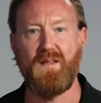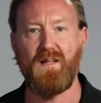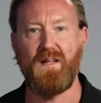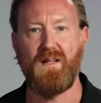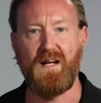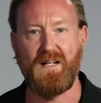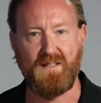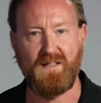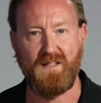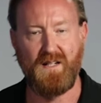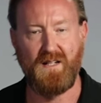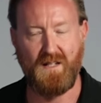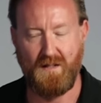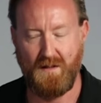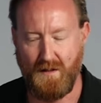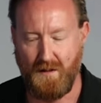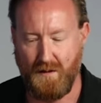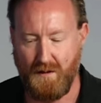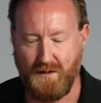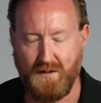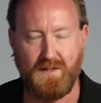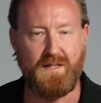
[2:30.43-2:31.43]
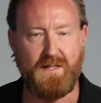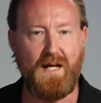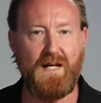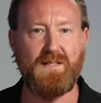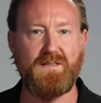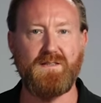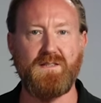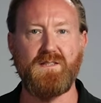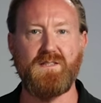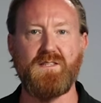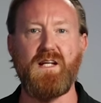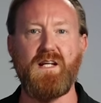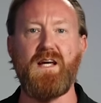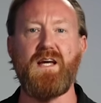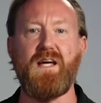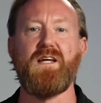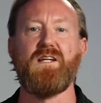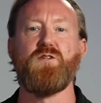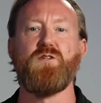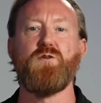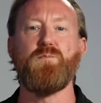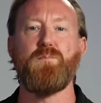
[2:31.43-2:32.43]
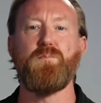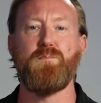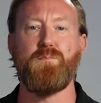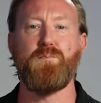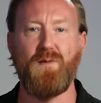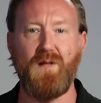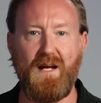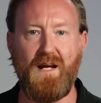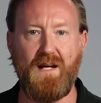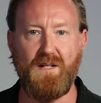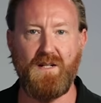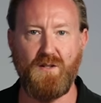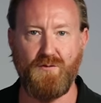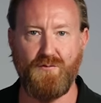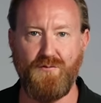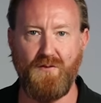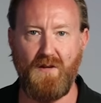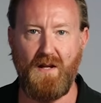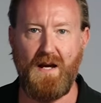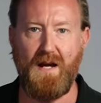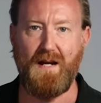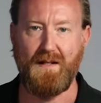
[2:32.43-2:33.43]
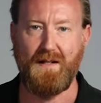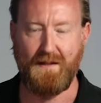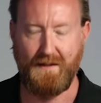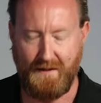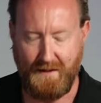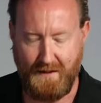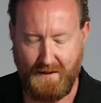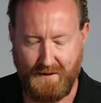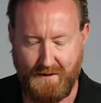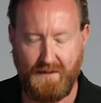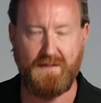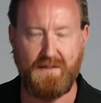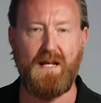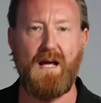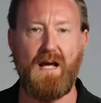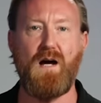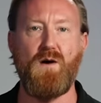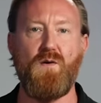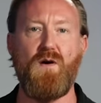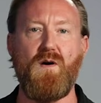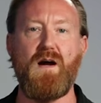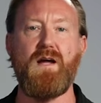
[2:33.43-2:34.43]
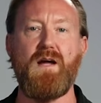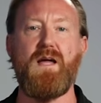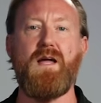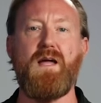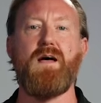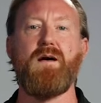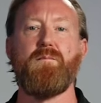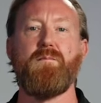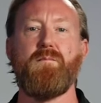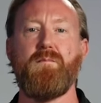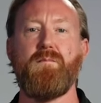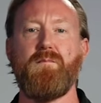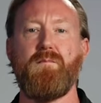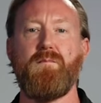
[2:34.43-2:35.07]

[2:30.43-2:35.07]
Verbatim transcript: that, like, takes a stand. You plant your flag. This is how I am.